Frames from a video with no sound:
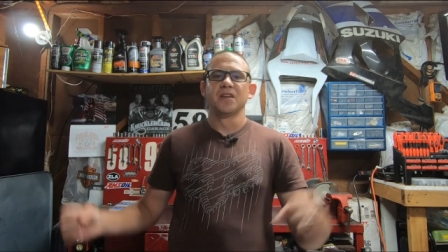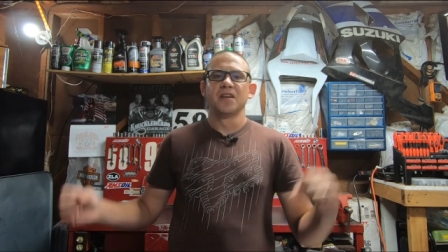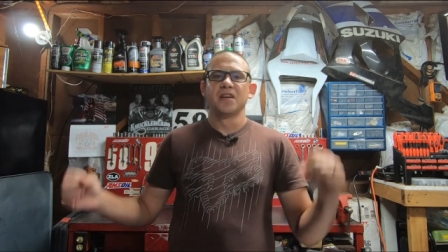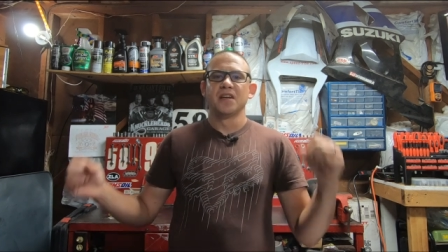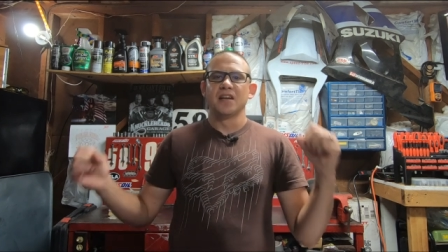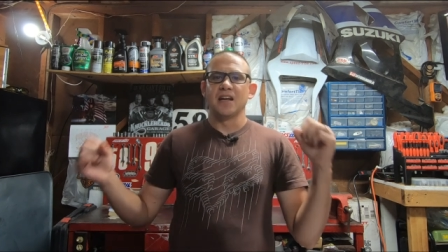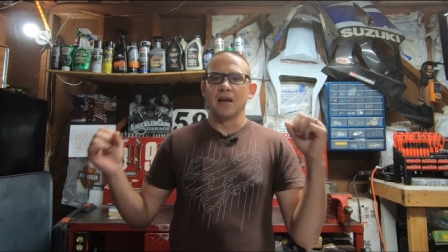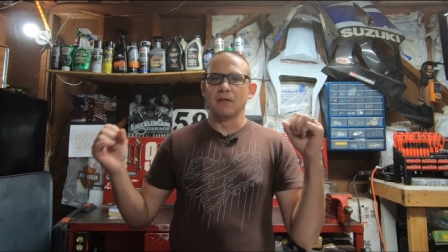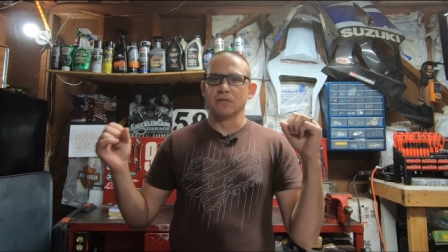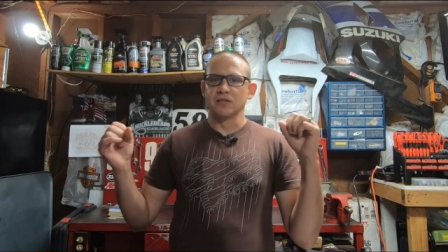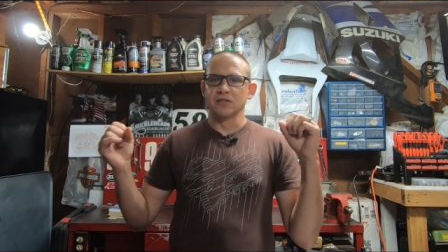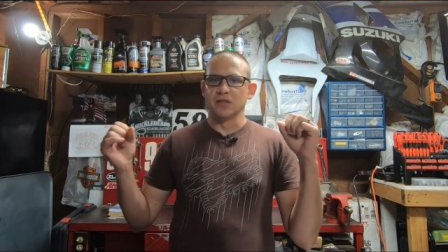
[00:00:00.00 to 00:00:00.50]

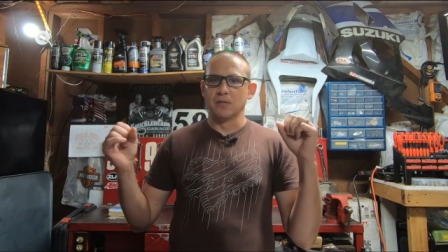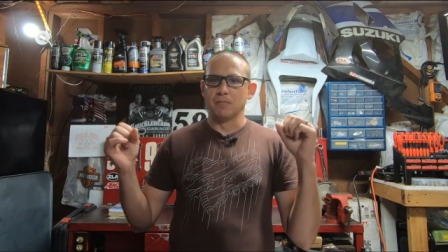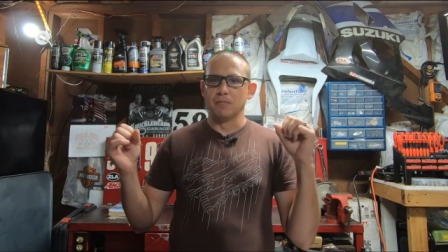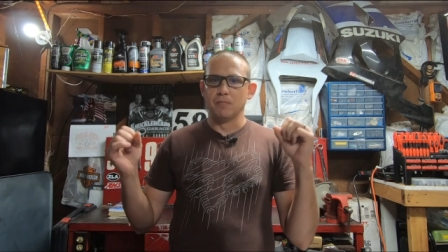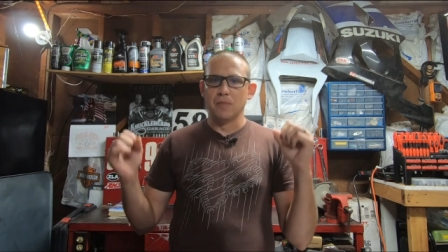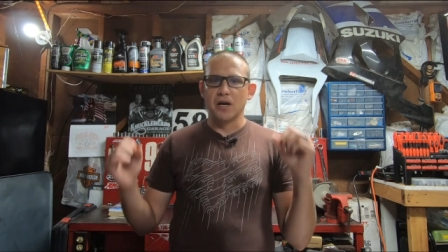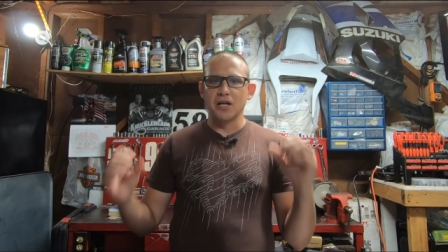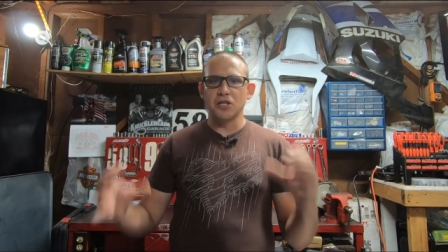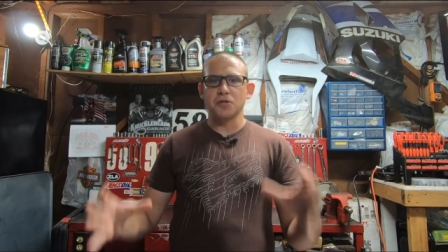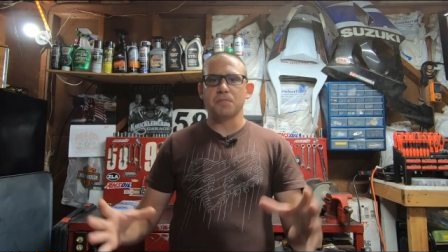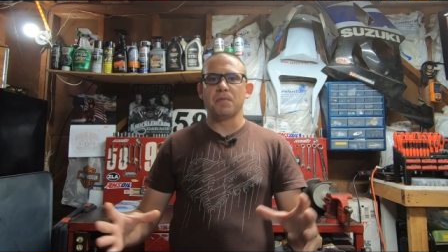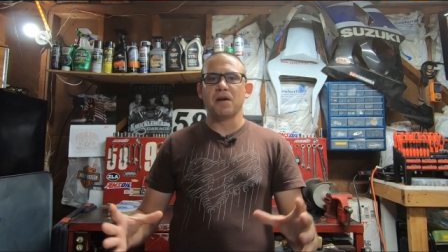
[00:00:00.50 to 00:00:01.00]
It was a
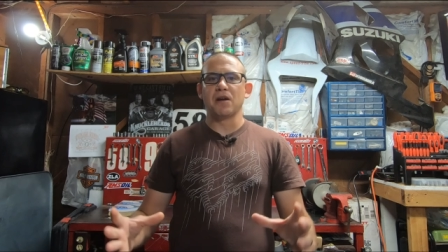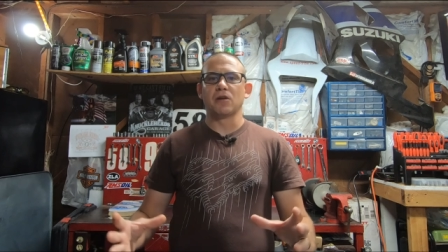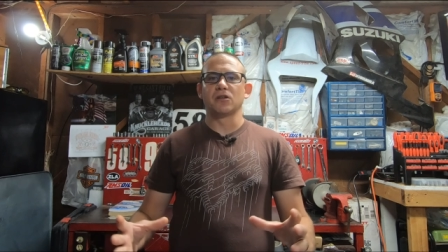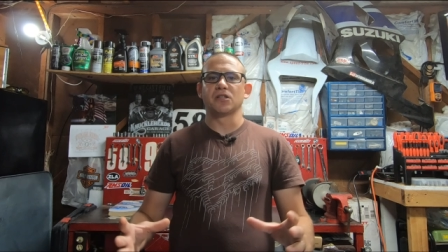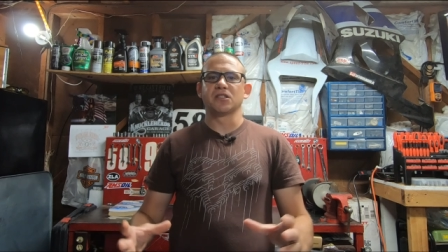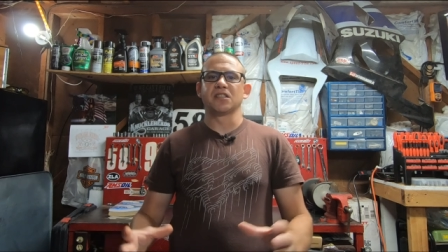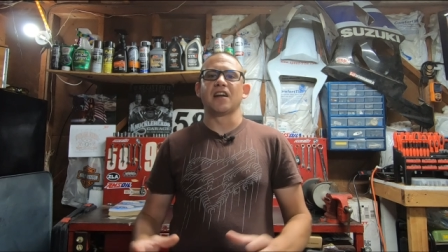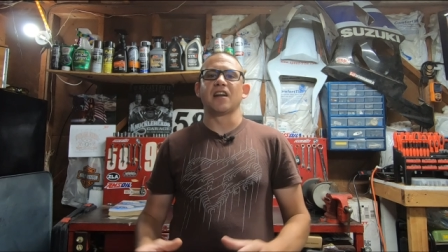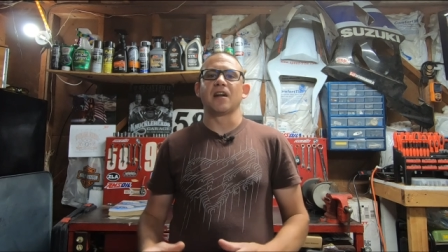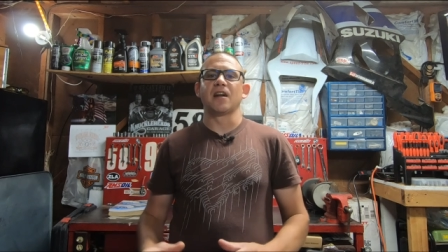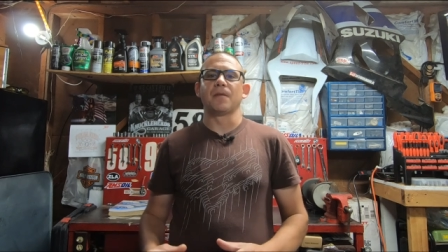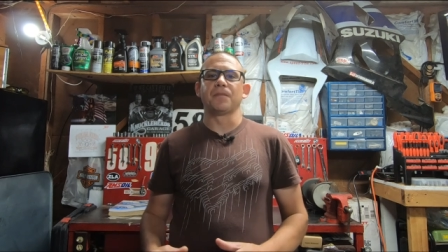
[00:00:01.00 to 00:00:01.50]
much better
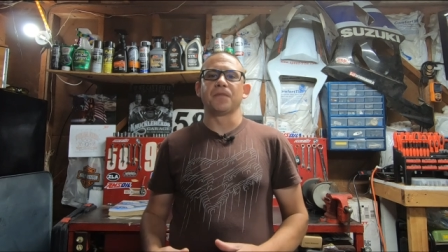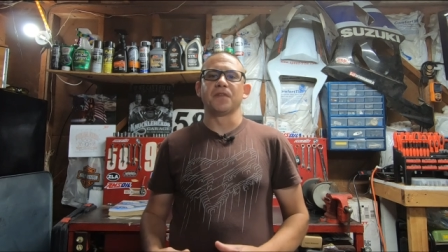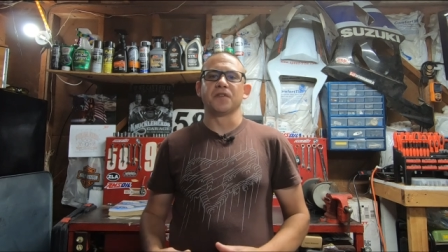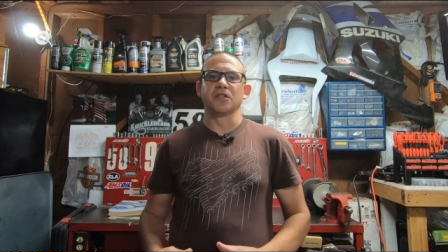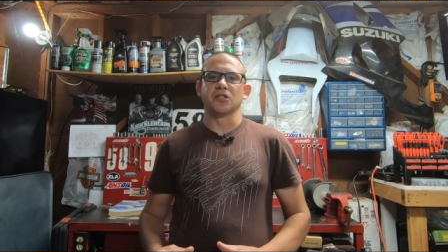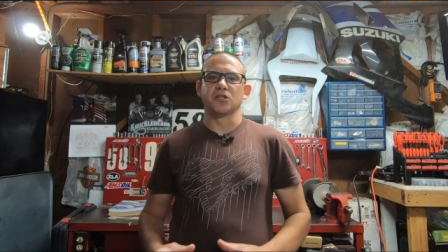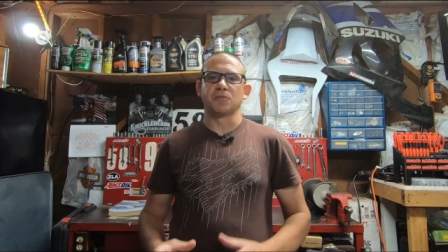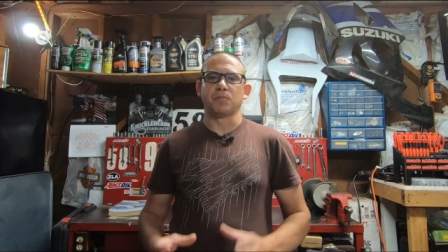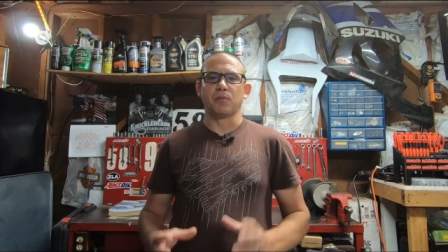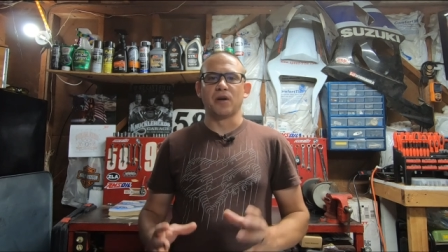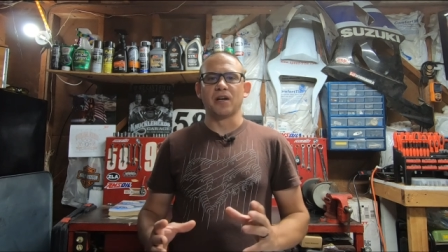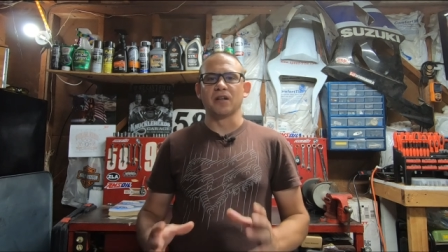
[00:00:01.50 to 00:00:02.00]
setup than the
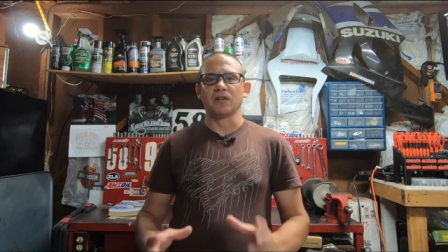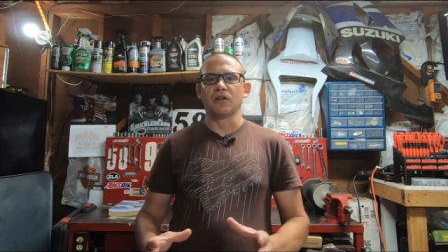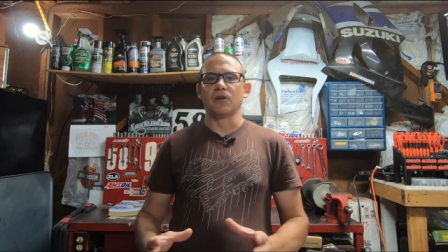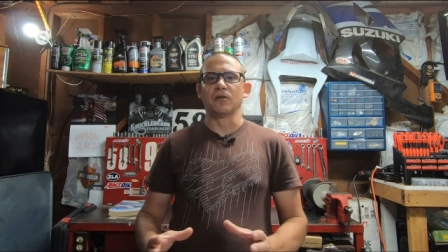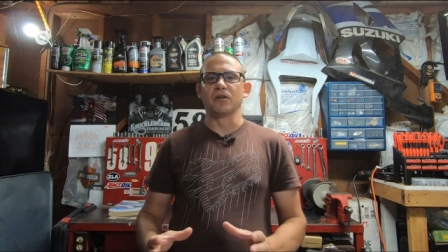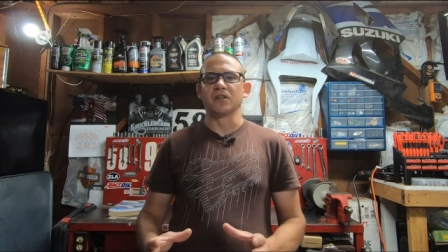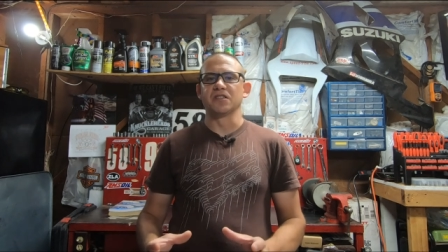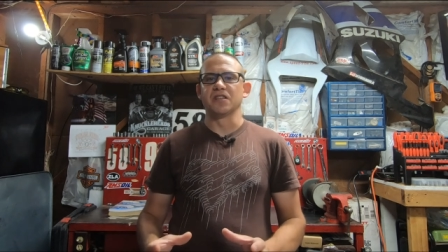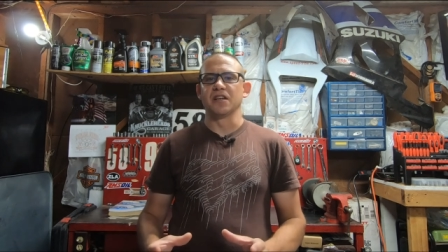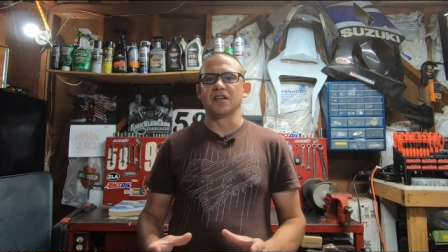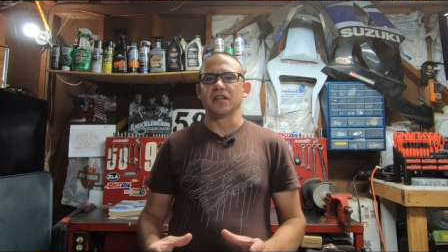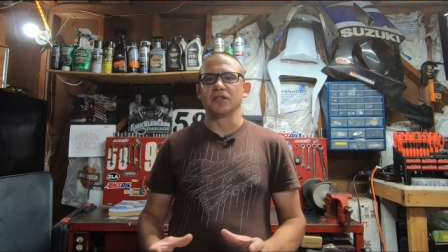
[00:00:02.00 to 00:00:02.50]

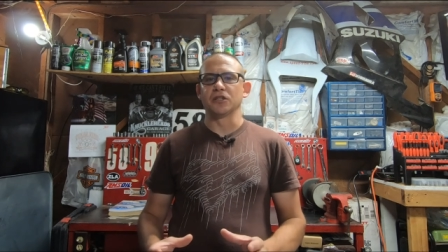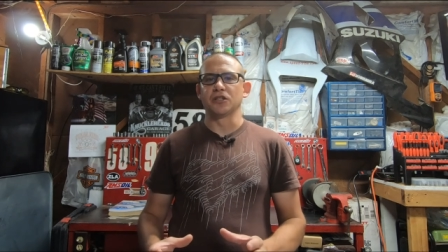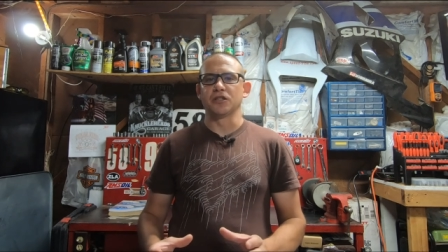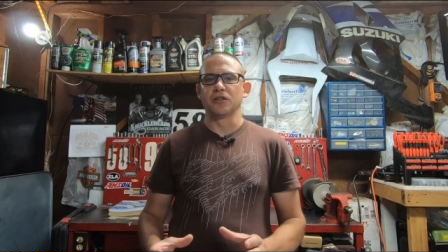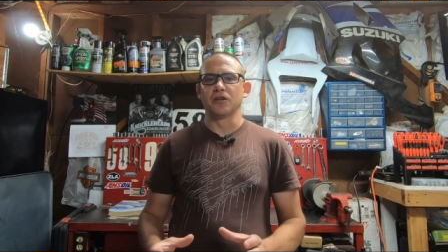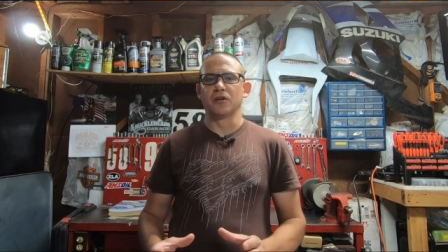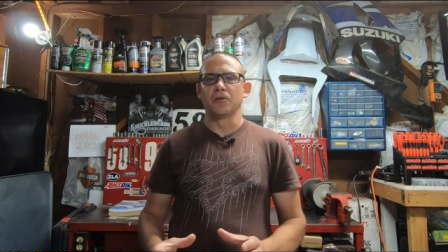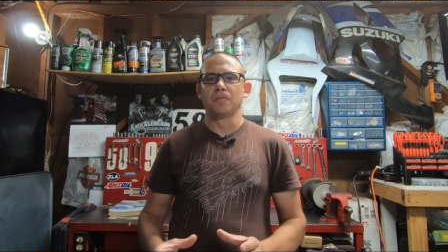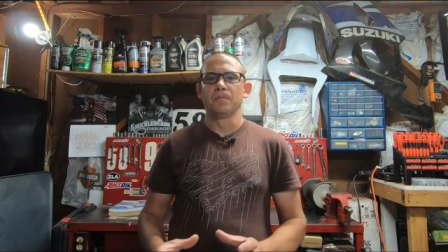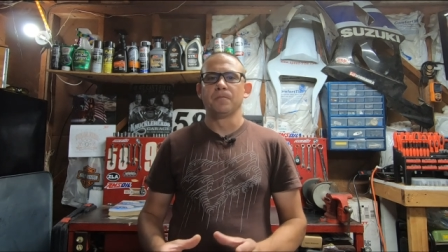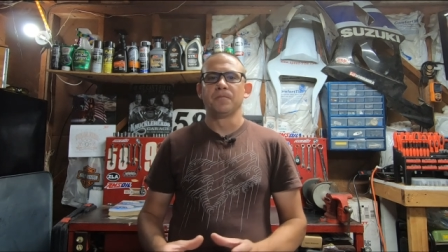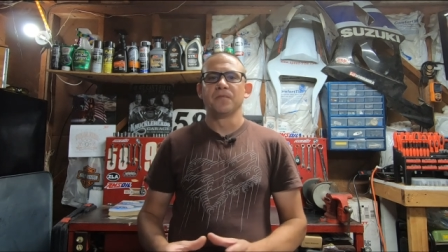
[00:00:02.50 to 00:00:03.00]
spring-loaded
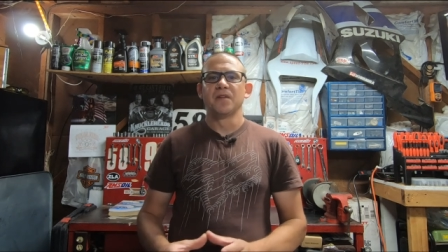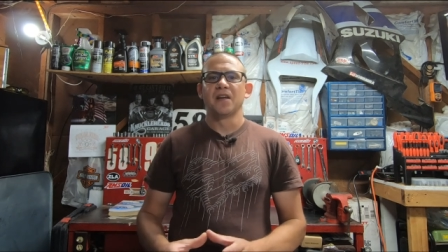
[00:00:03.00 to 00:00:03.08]
tensioner,